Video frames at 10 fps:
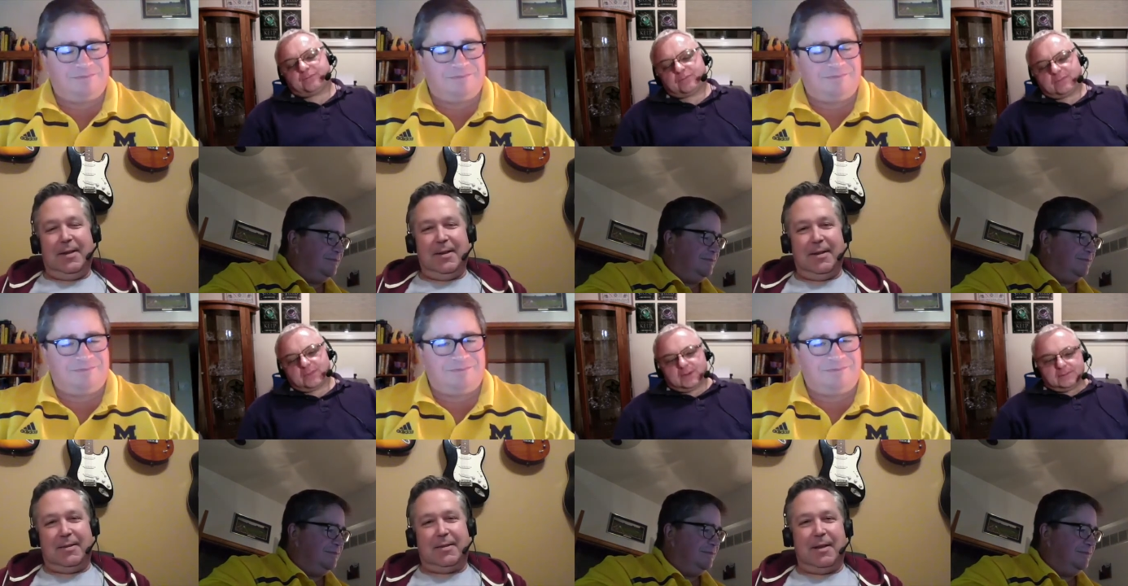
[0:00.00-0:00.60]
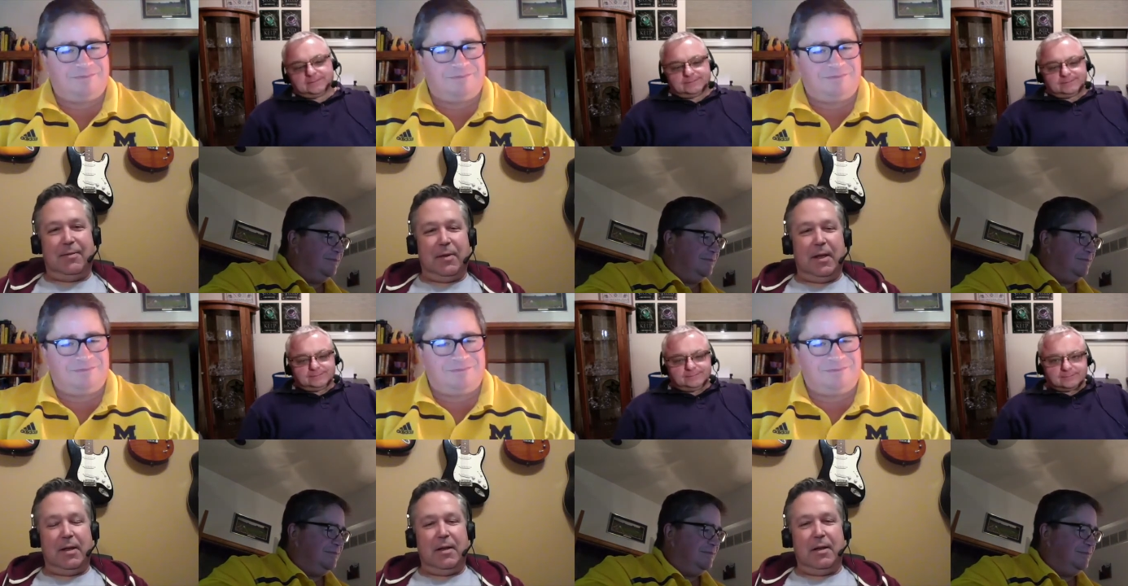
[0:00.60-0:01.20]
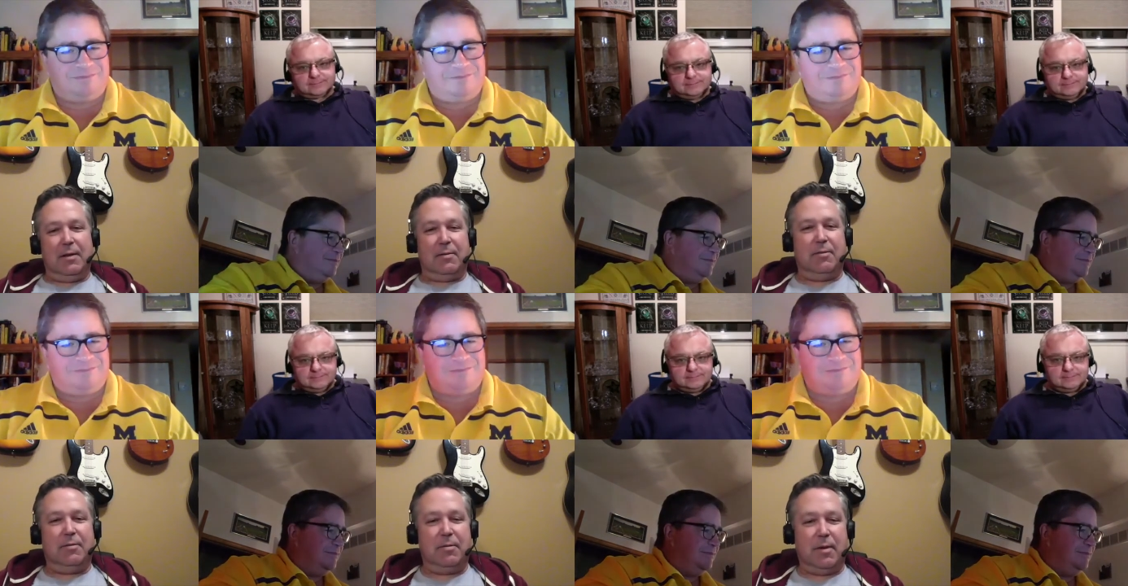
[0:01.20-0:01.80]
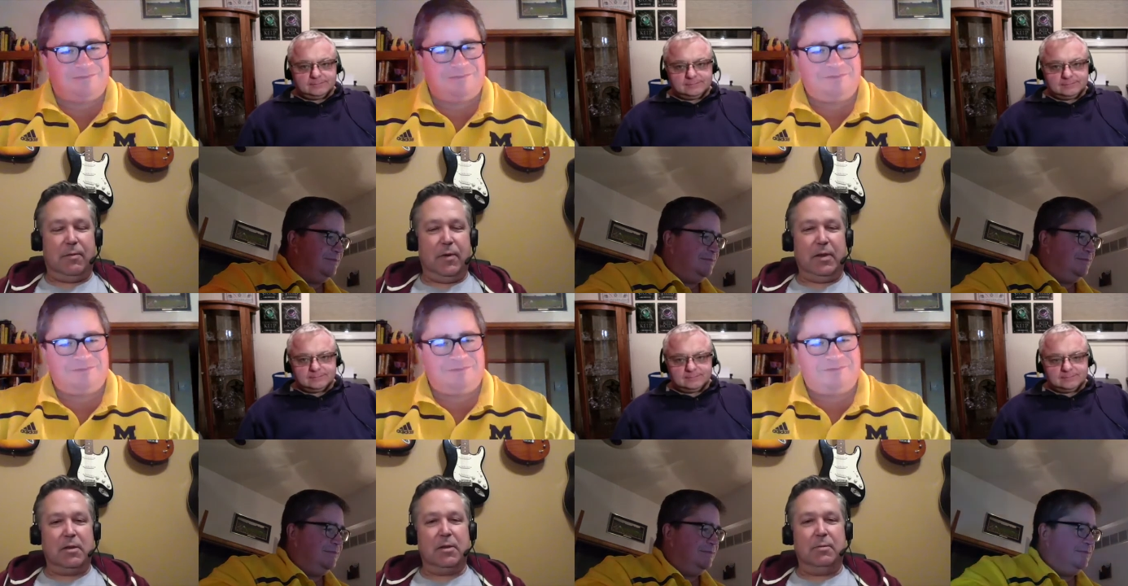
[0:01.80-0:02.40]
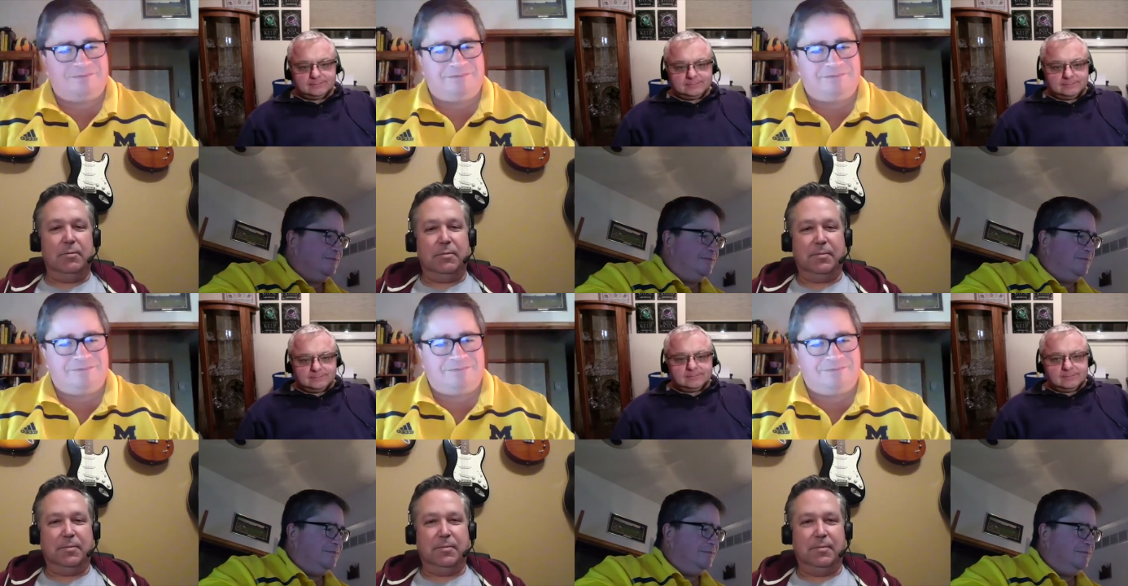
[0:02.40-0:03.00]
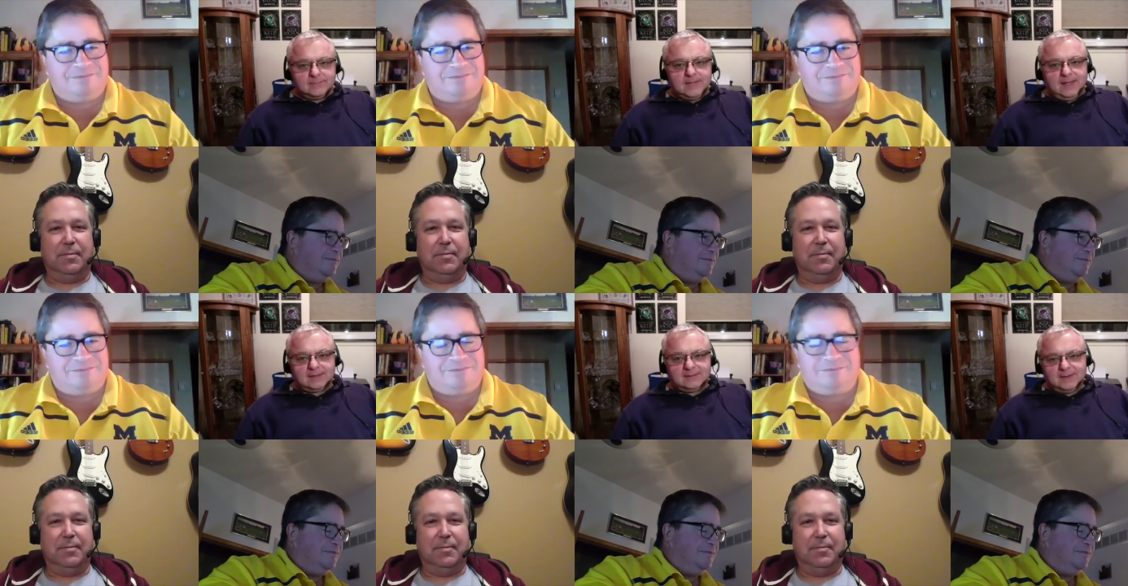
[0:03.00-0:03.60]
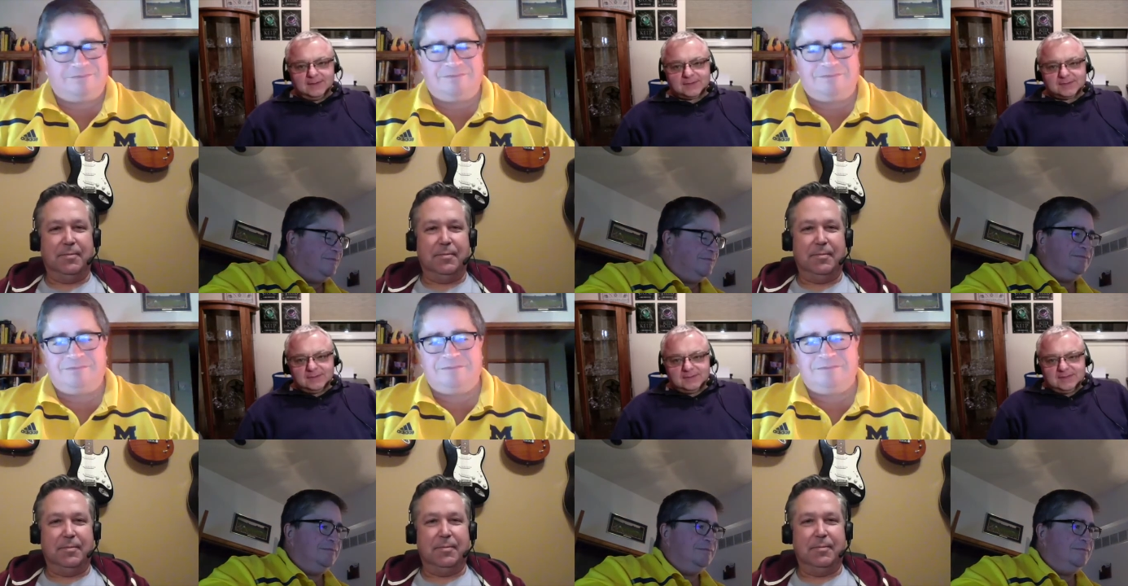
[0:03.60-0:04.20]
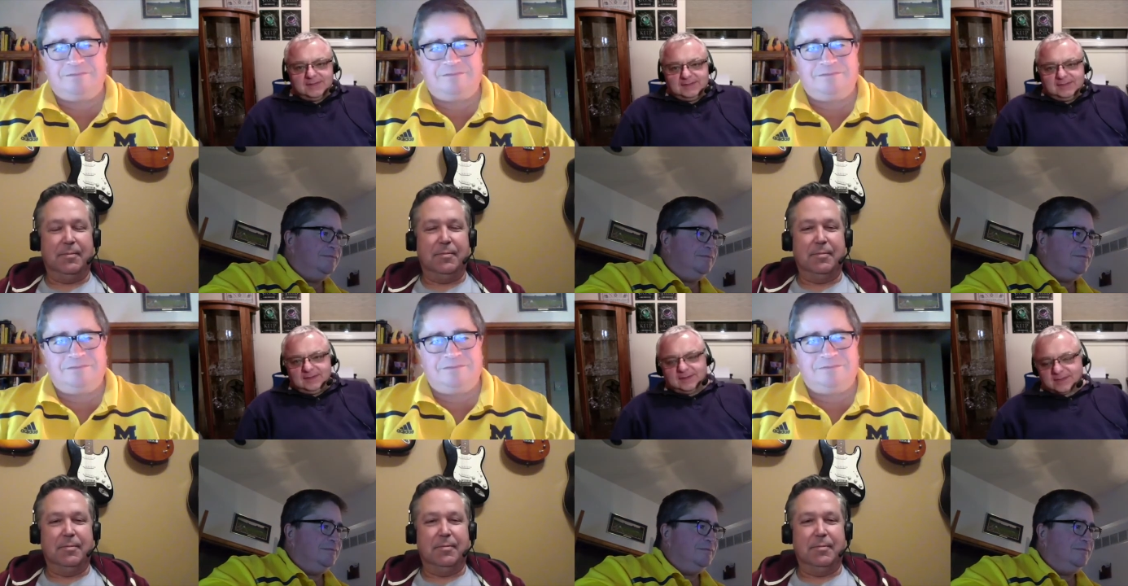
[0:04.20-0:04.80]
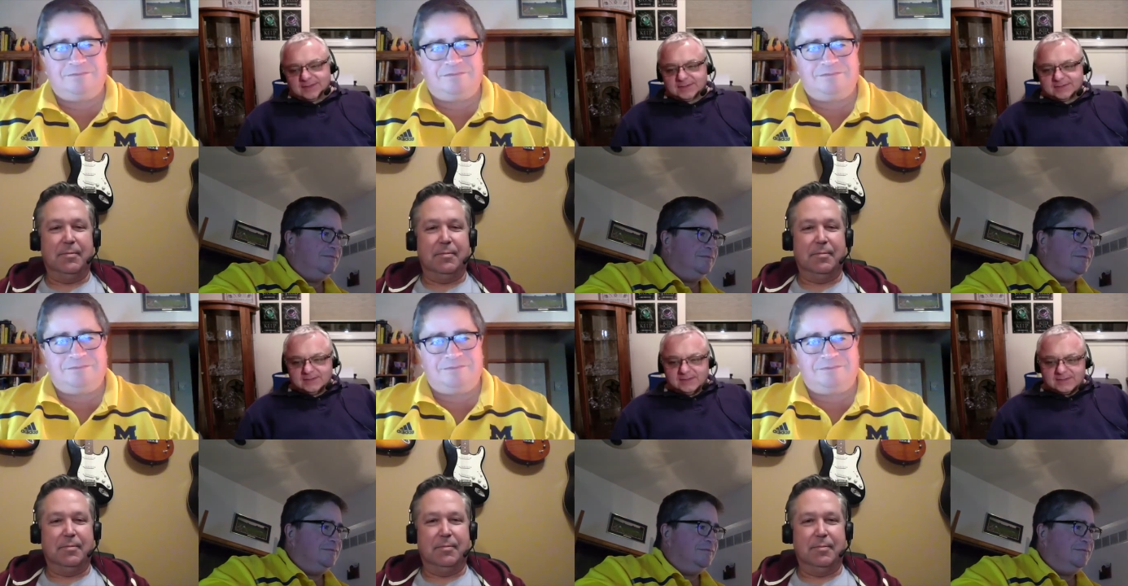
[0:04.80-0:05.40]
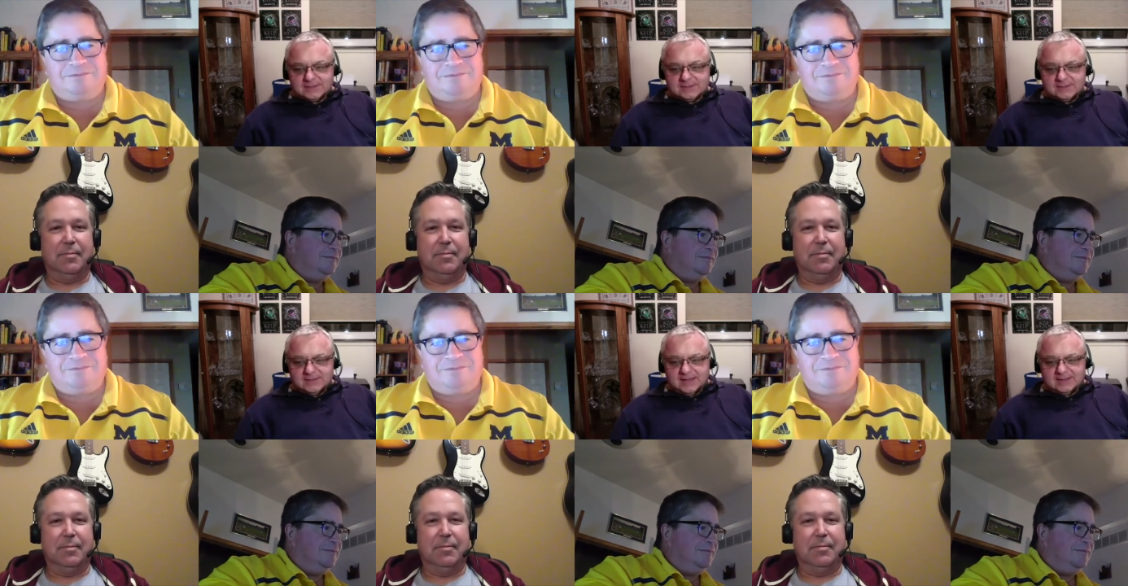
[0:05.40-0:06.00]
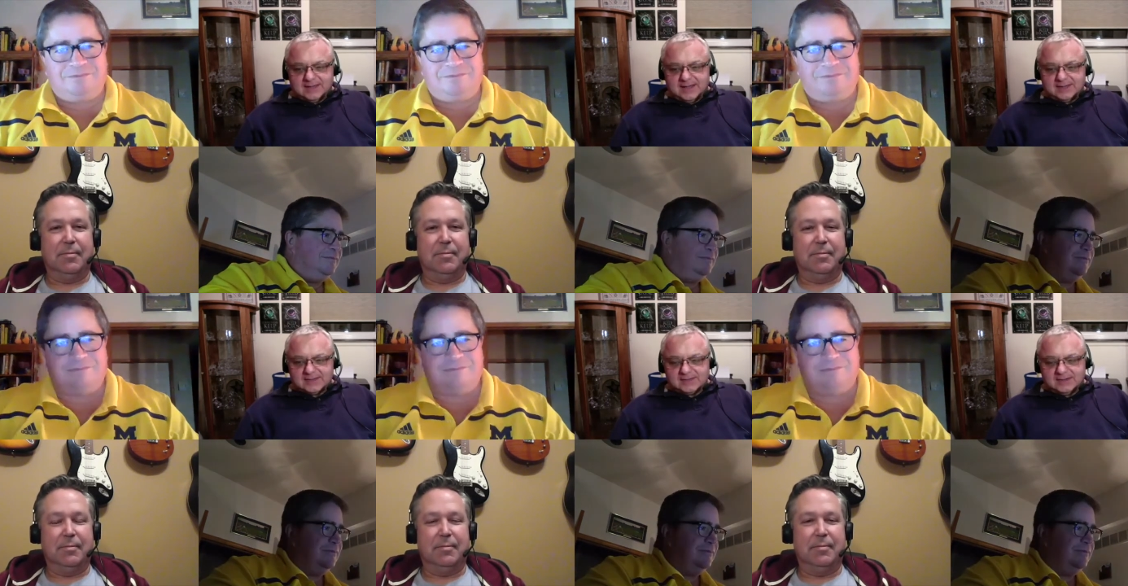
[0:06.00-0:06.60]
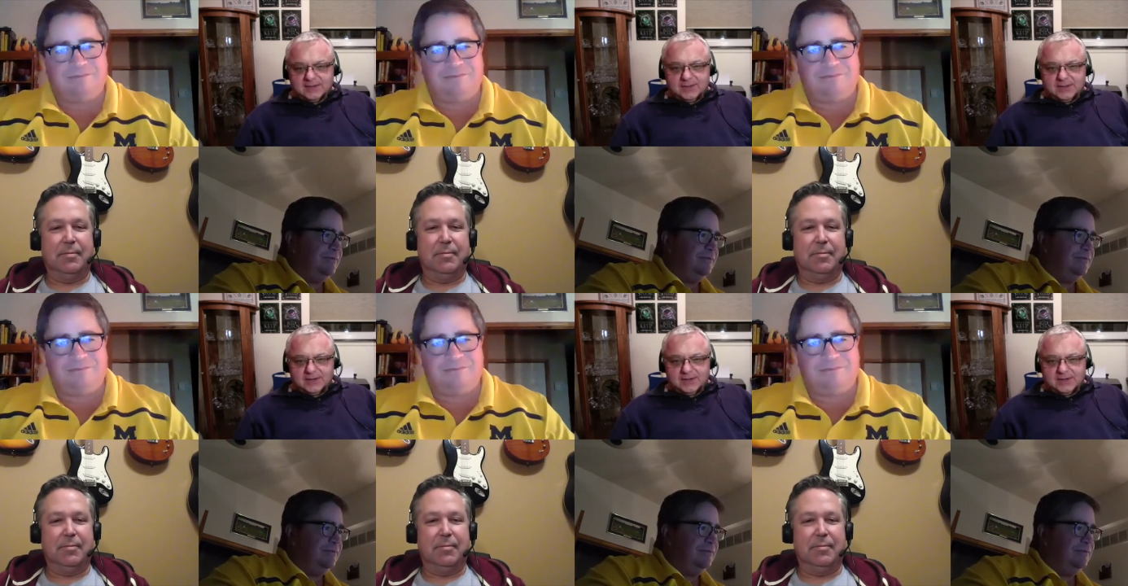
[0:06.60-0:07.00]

Speaker 1: it's definitely uh, it fits.
Speaker 2: Yeah, it was it was nice here because you know, it's not the kind of song you would